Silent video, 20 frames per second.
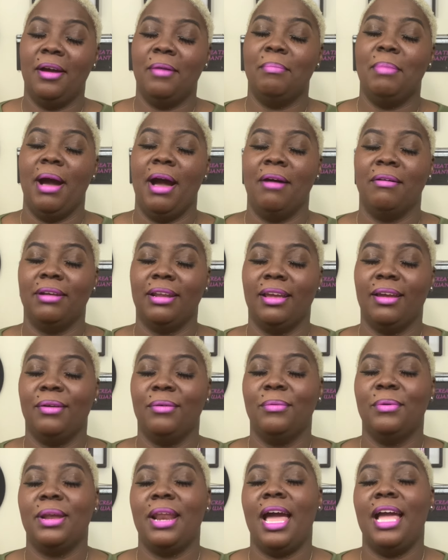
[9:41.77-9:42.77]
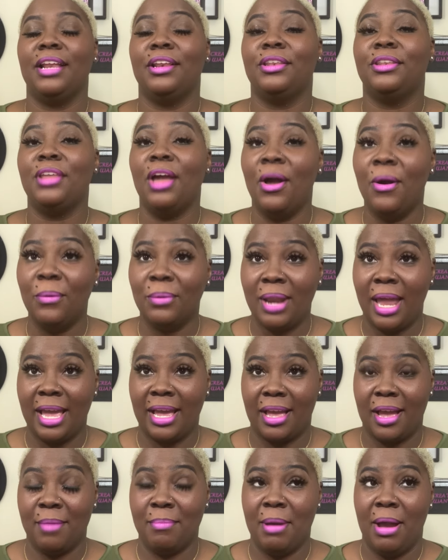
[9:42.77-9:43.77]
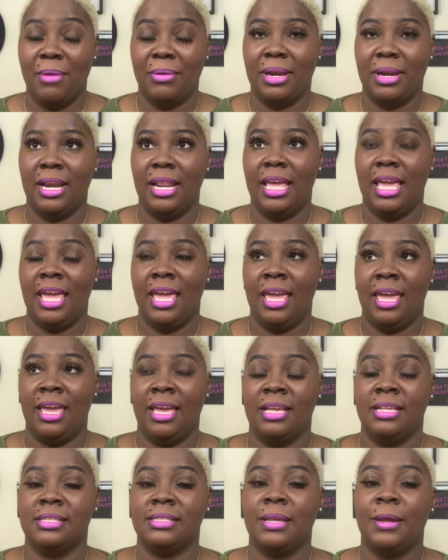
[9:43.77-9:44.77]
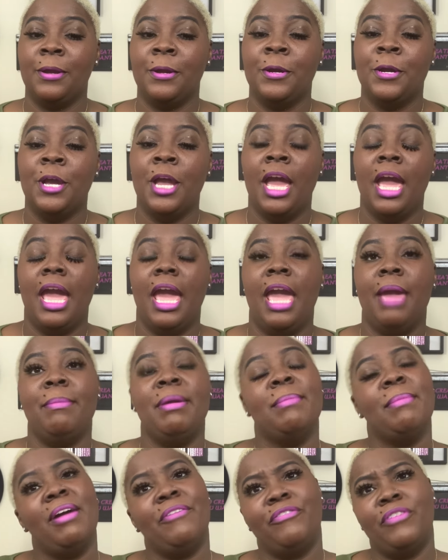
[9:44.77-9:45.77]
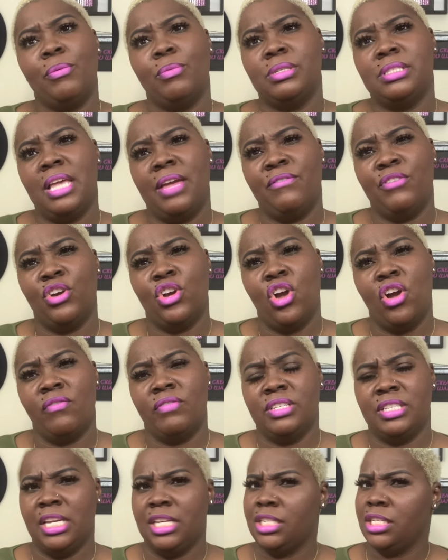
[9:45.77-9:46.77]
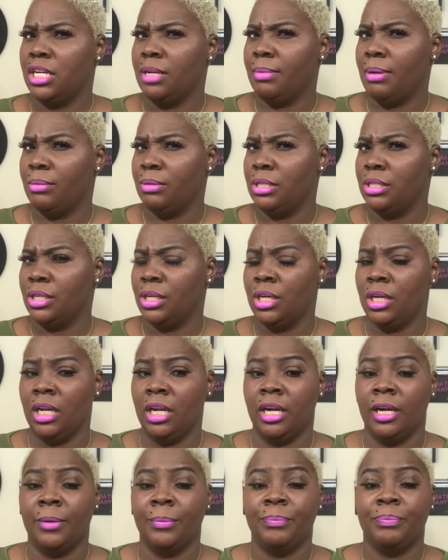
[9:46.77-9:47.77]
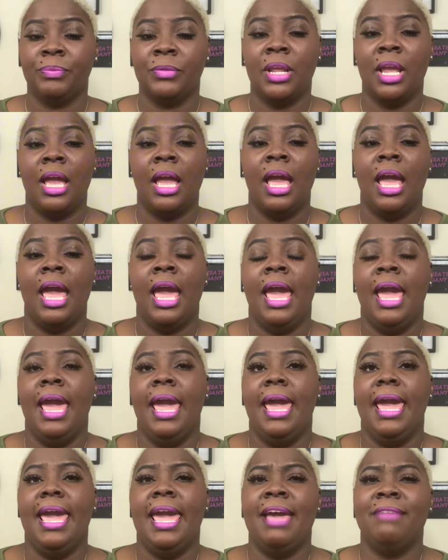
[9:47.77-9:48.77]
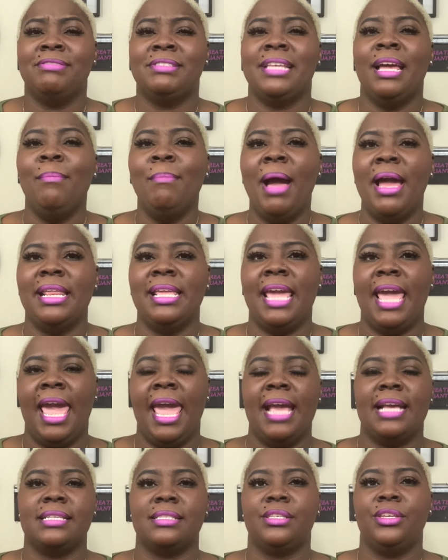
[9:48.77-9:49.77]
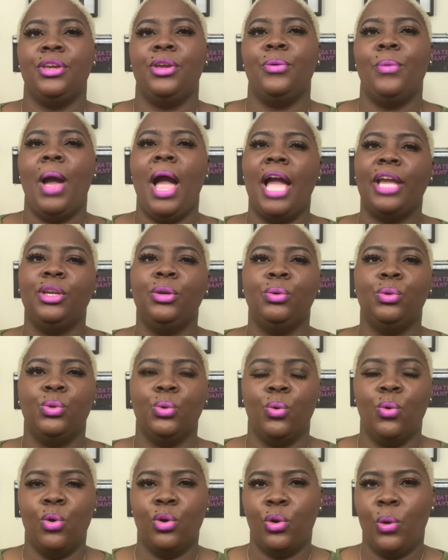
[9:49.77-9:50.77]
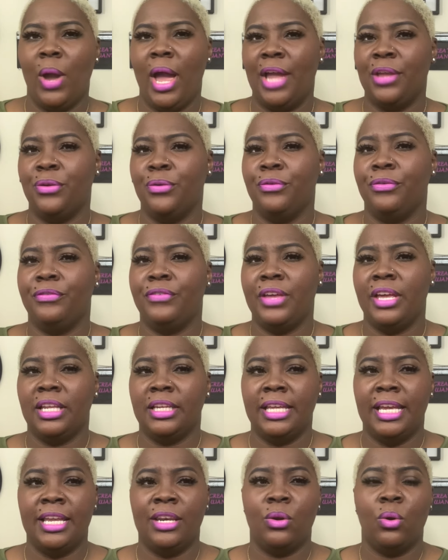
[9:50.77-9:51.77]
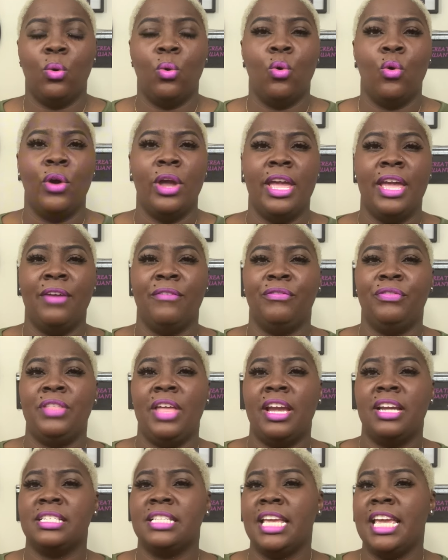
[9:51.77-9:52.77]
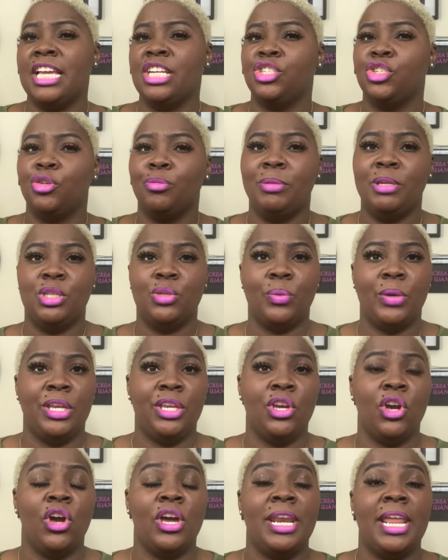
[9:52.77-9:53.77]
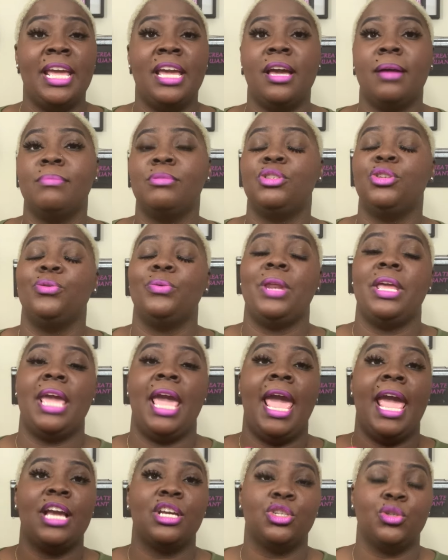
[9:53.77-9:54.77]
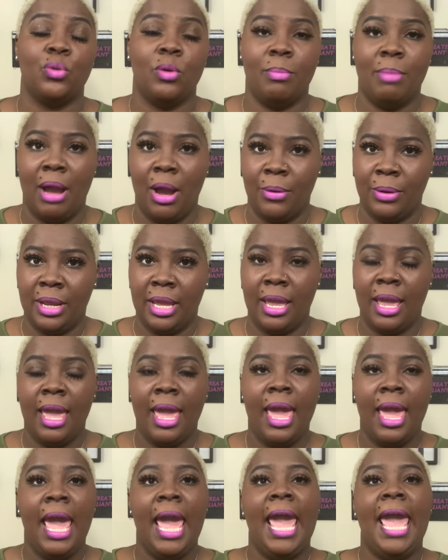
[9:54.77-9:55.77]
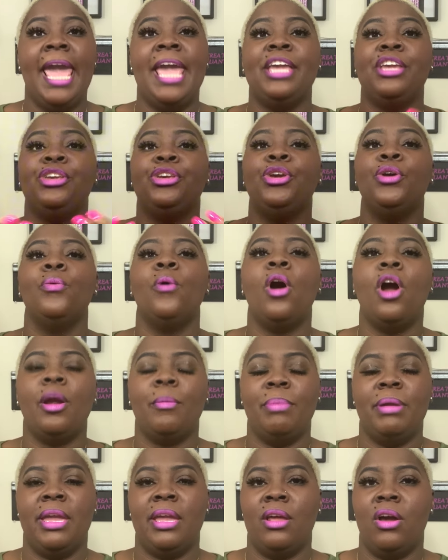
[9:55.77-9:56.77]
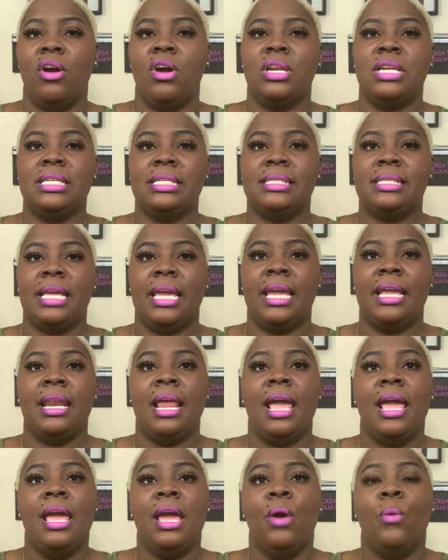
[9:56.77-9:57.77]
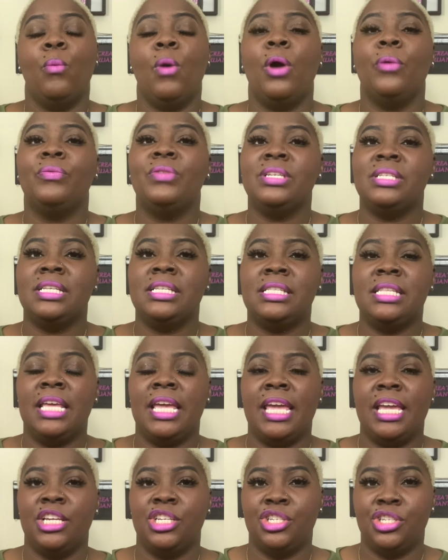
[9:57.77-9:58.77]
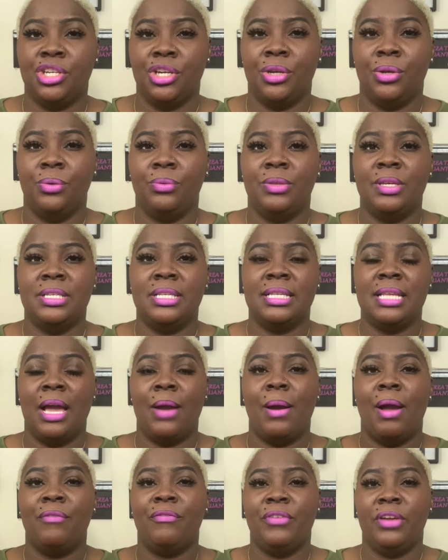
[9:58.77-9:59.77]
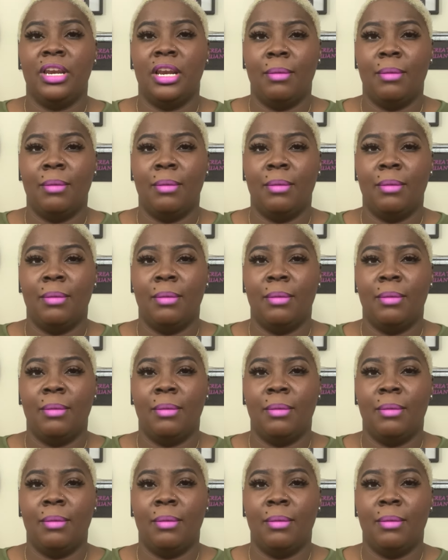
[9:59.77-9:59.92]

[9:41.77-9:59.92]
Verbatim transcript: about it. What I don't like about it is, and me and my friend was having a conversation about this earlier if somebody asks you how you doing or how you feeling or if there's an issue between y'all and they come to you and they ask you about it and you aren't being honest saying well this is the issue this is how i feel